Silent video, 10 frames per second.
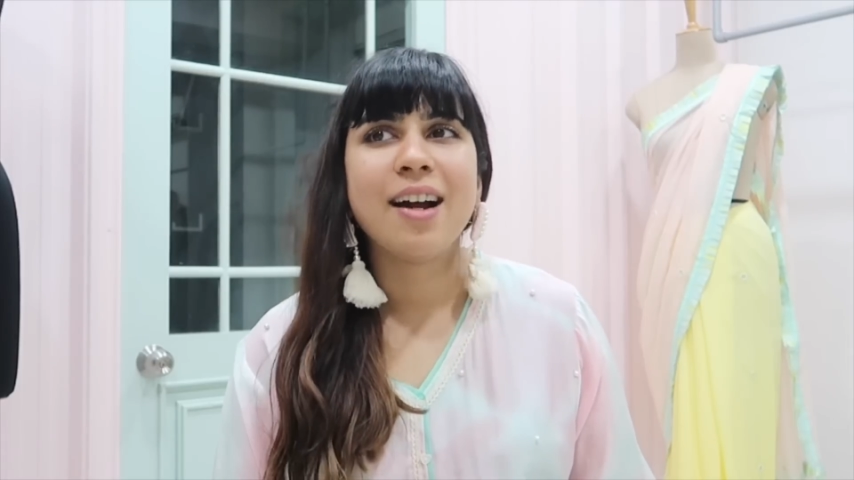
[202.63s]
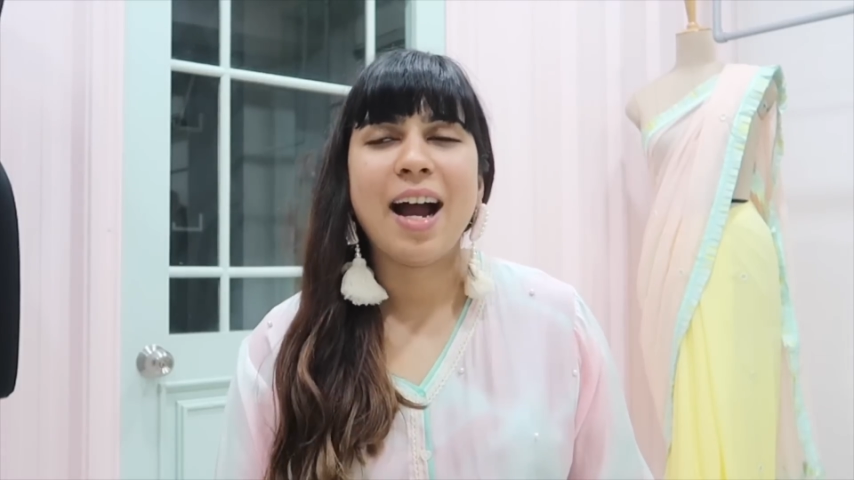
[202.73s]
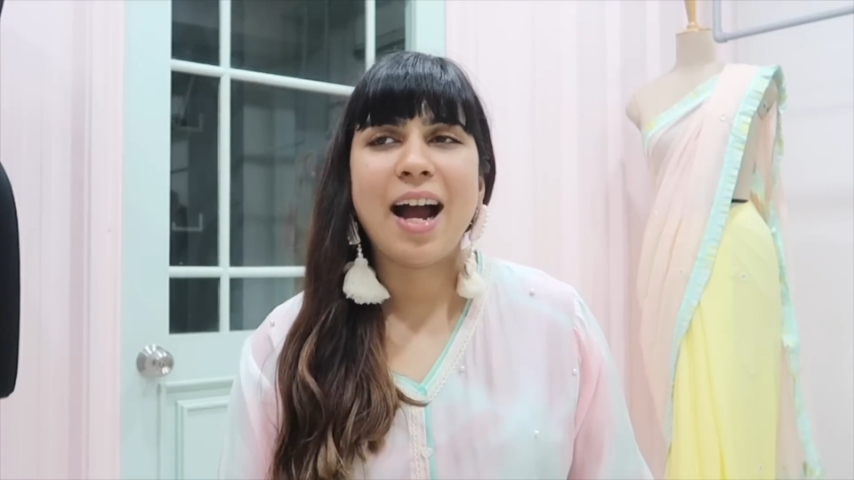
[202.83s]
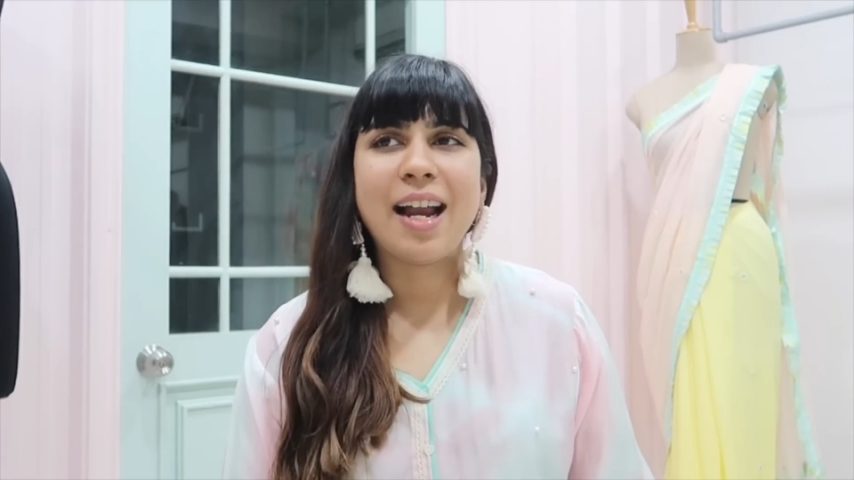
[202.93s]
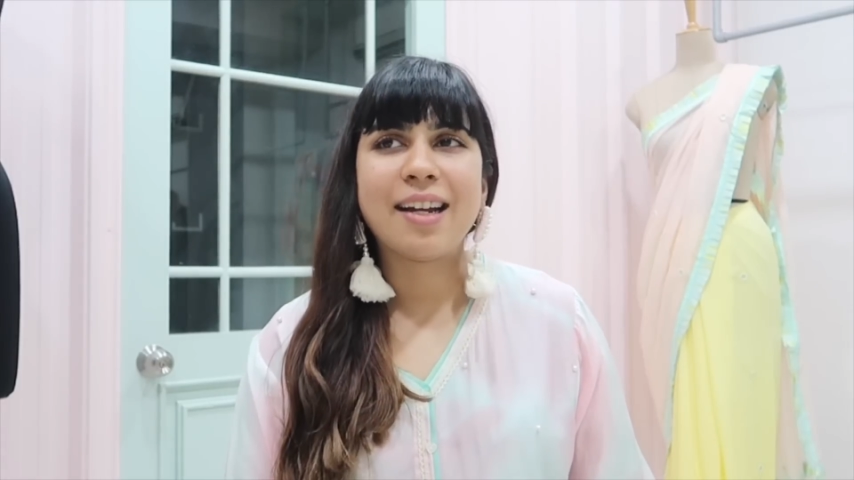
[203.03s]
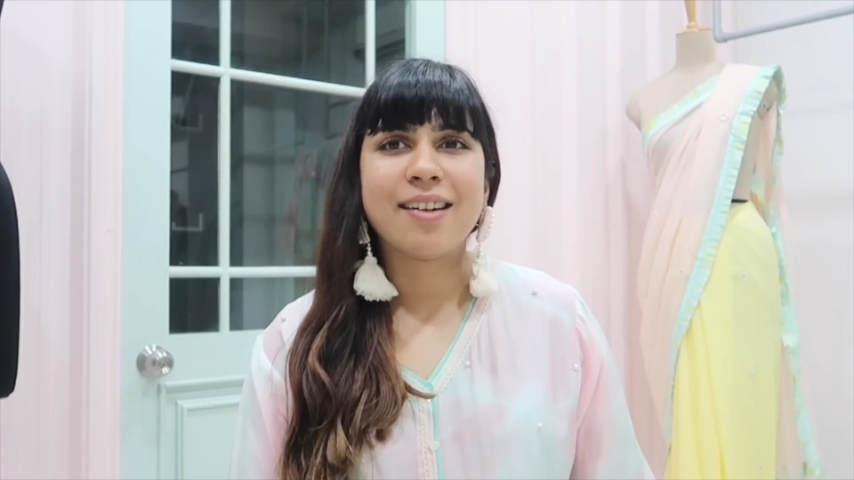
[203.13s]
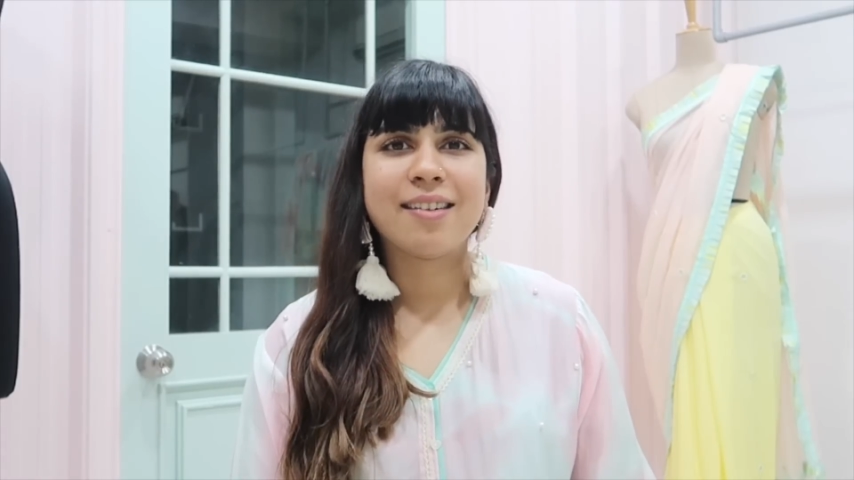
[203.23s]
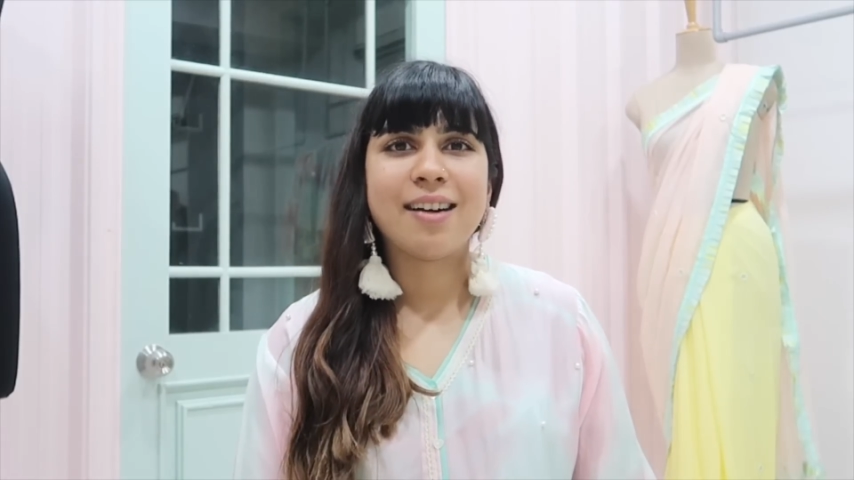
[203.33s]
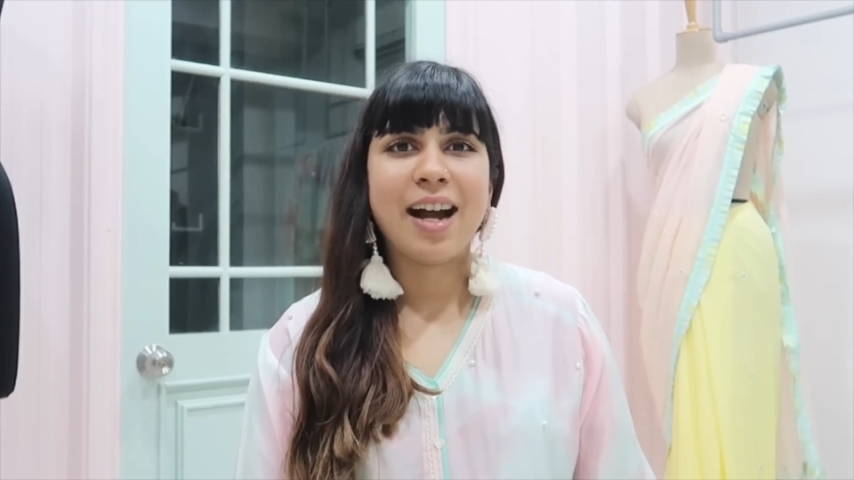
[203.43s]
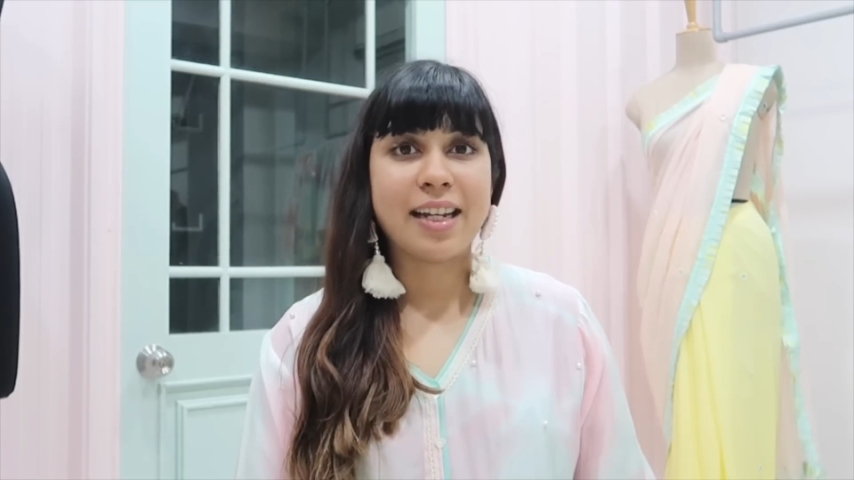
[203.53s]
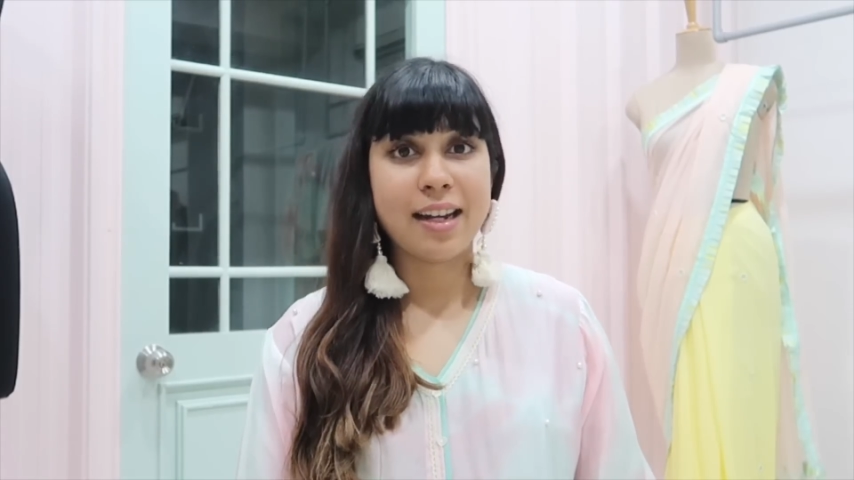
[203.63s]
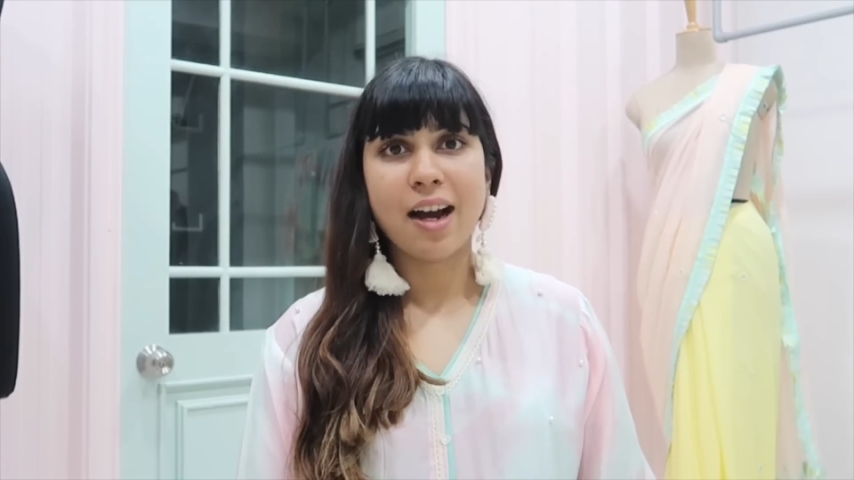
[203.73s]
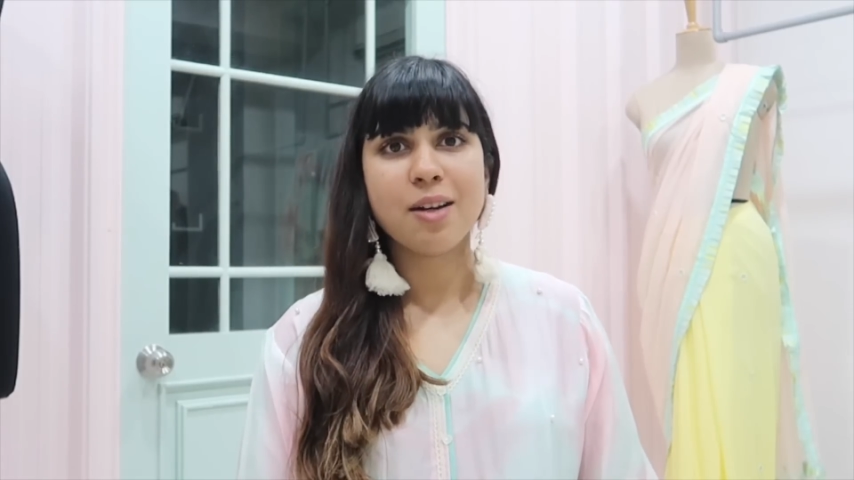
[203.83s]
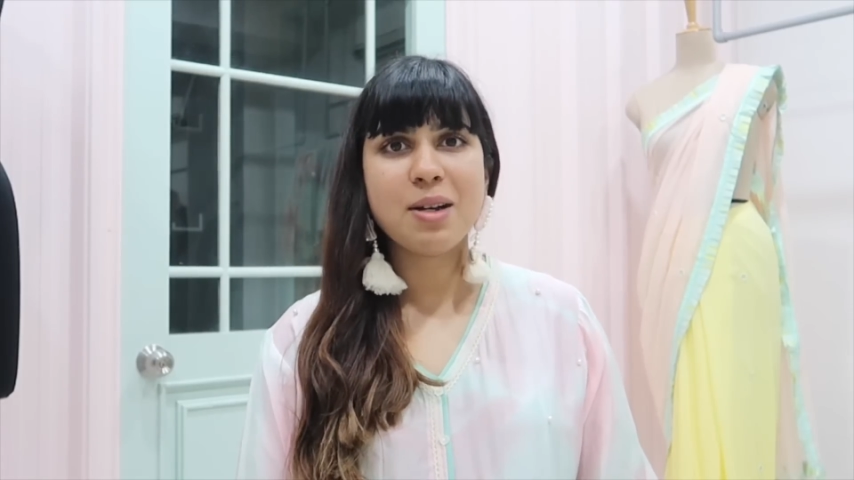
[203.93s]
and I can hire